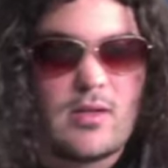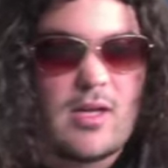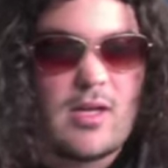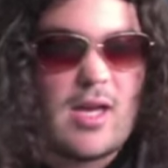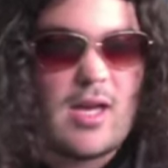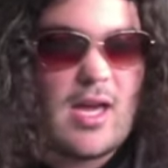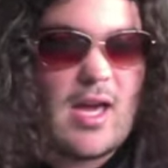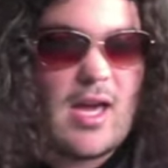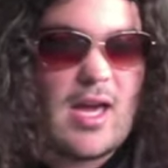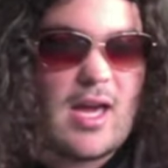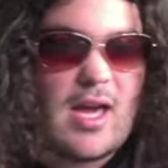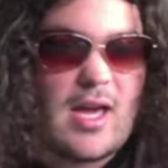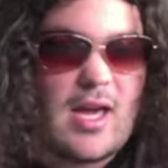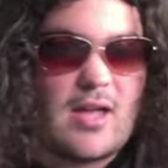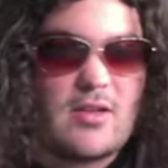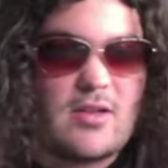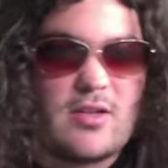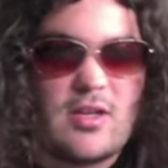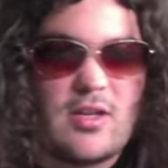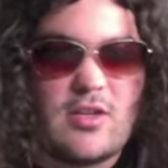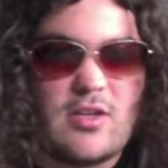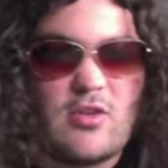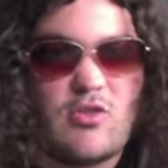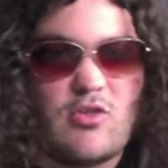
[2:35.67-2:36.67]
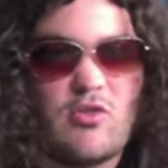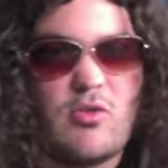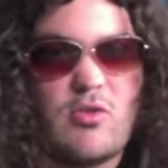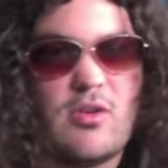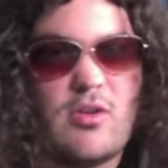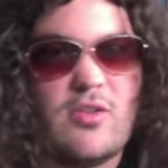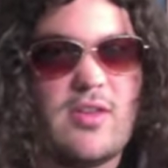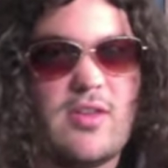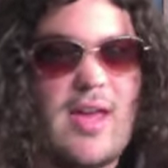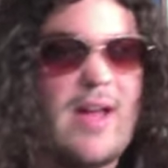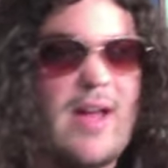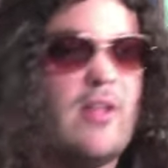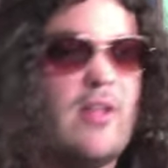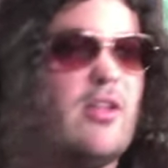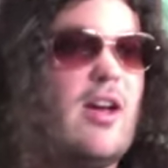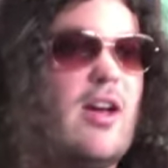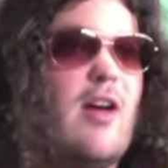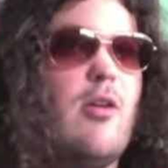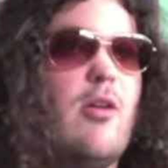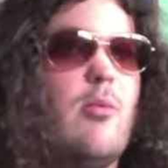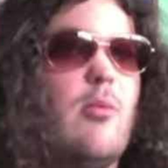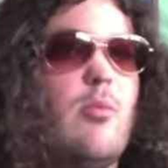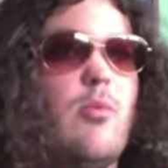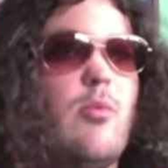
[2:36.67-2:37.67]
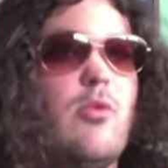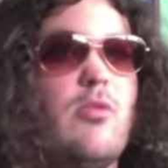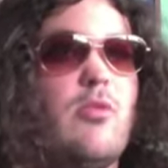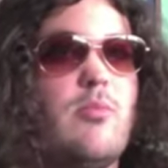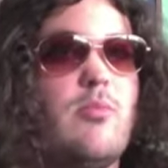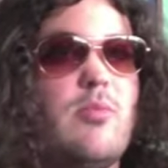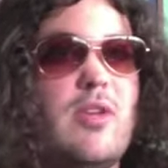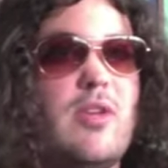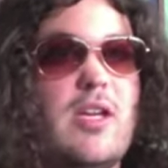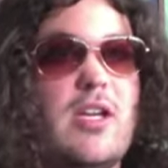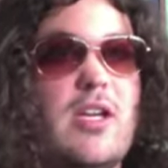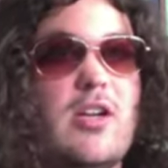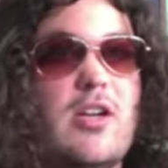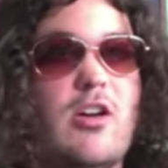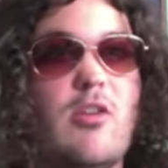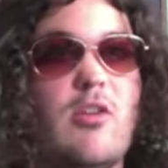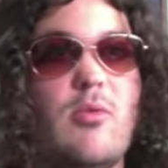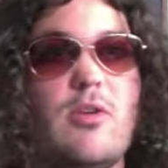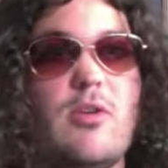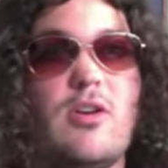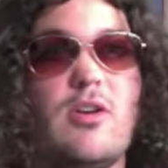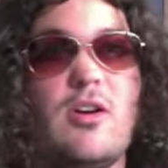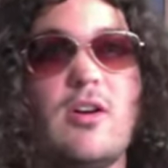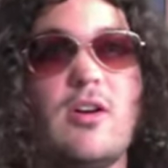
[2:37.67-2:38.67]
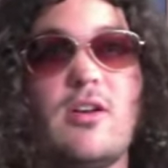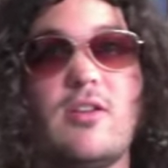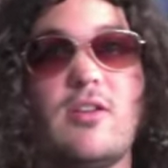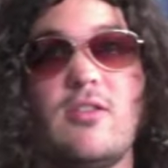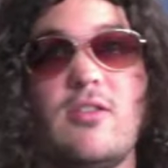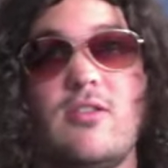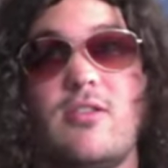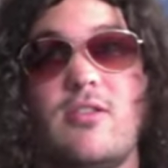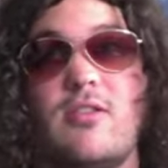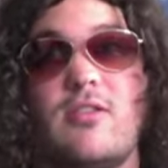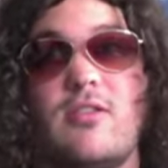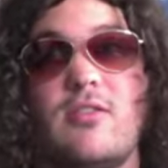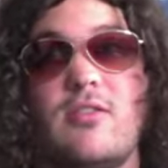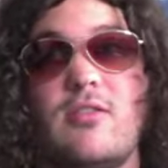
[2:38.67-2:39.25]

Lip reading: And I knew exactly how it would be, you know, because